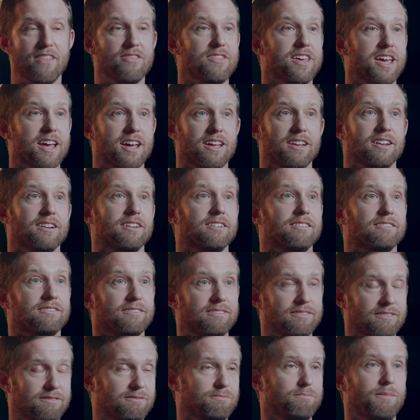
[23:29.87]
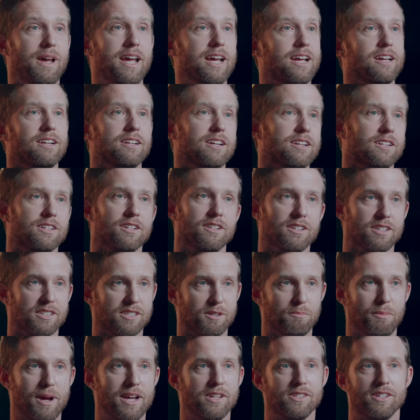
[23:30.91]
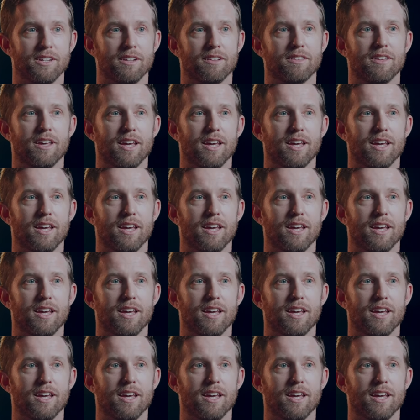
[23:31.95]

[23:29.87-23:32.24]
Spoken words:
and then make it into this amazing